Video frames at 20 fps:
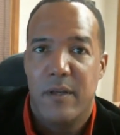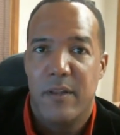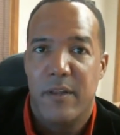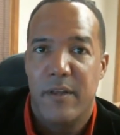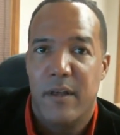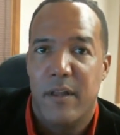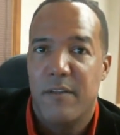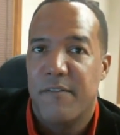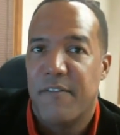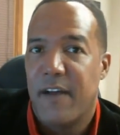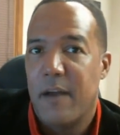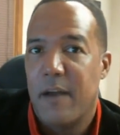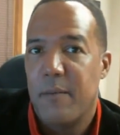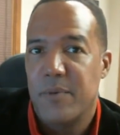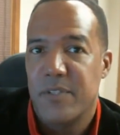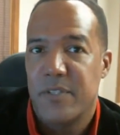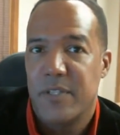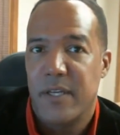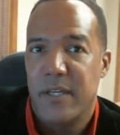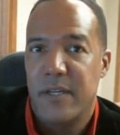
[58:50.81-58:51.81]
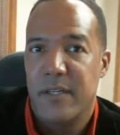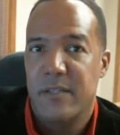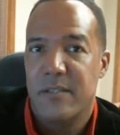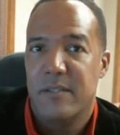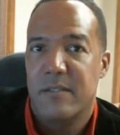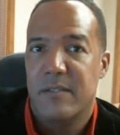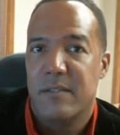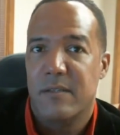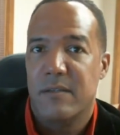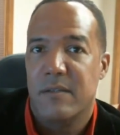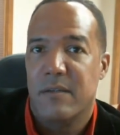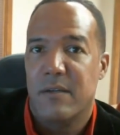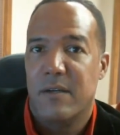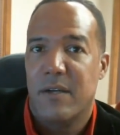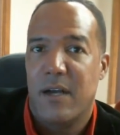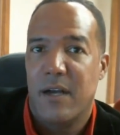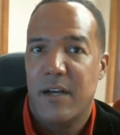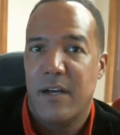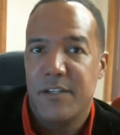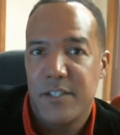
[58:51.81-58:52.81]
The other 5% is
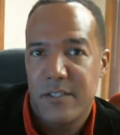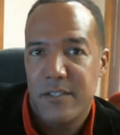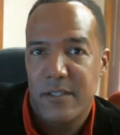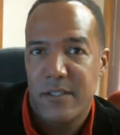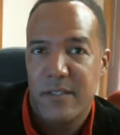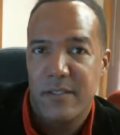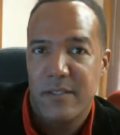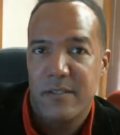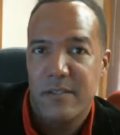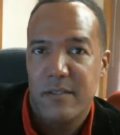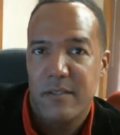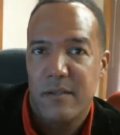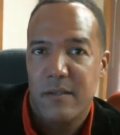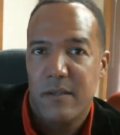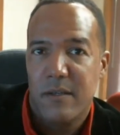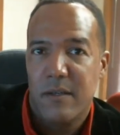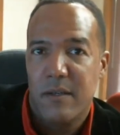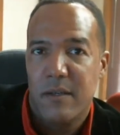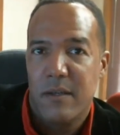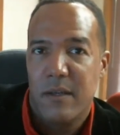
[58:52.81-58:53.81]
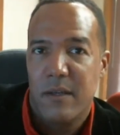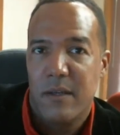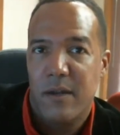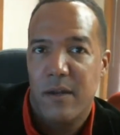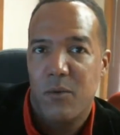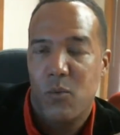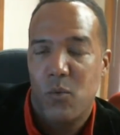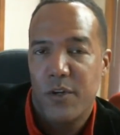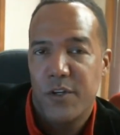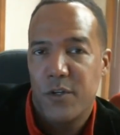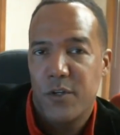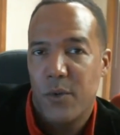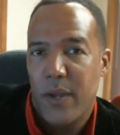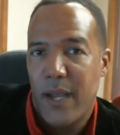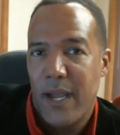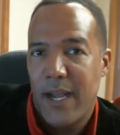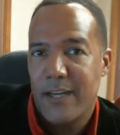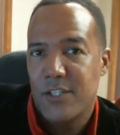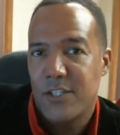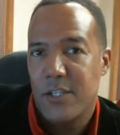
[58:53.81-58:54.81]
consciousness and what you
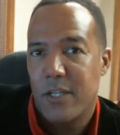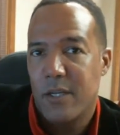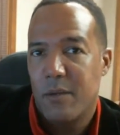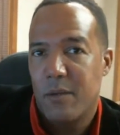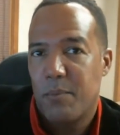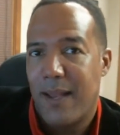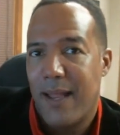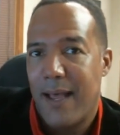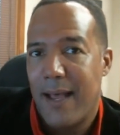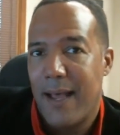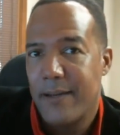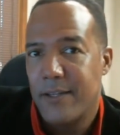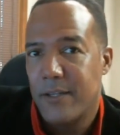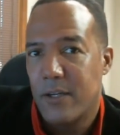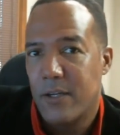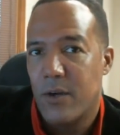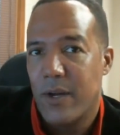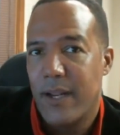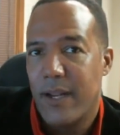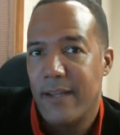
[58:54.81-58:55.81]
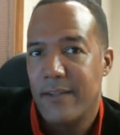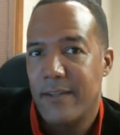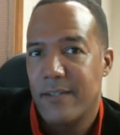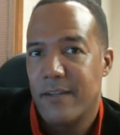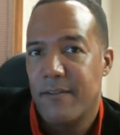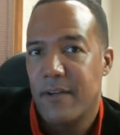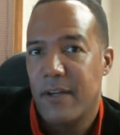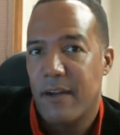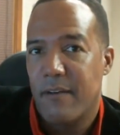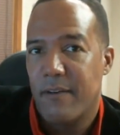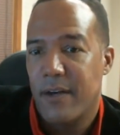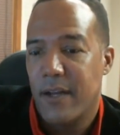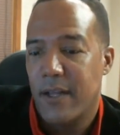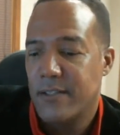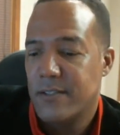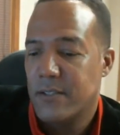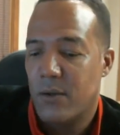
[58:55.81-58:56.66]
actually apply to creativity every day.